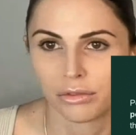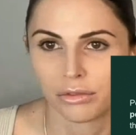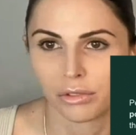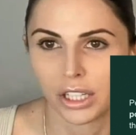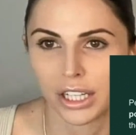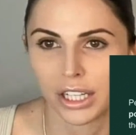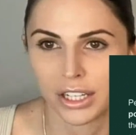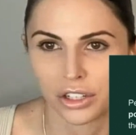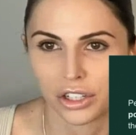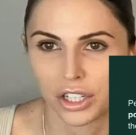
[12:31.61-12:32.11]

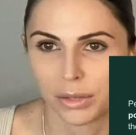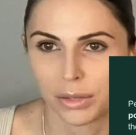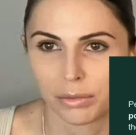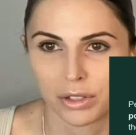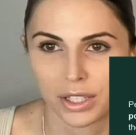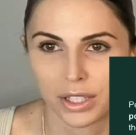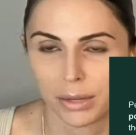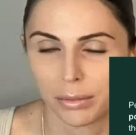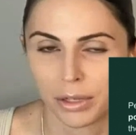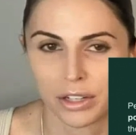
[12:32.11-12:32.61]

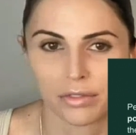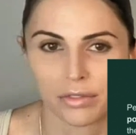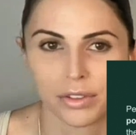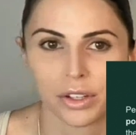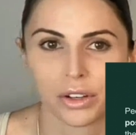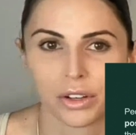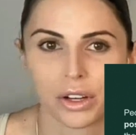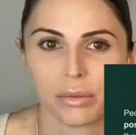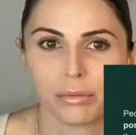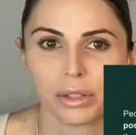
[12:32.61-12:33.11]
relationship with someone to
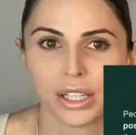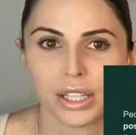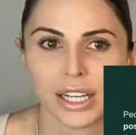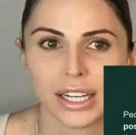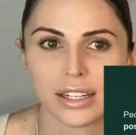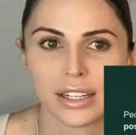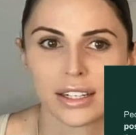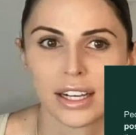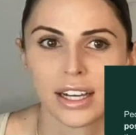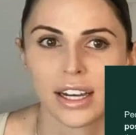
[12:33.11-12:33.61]
feel
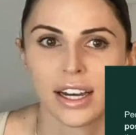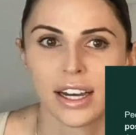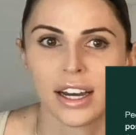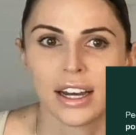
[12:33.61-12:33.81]
complete.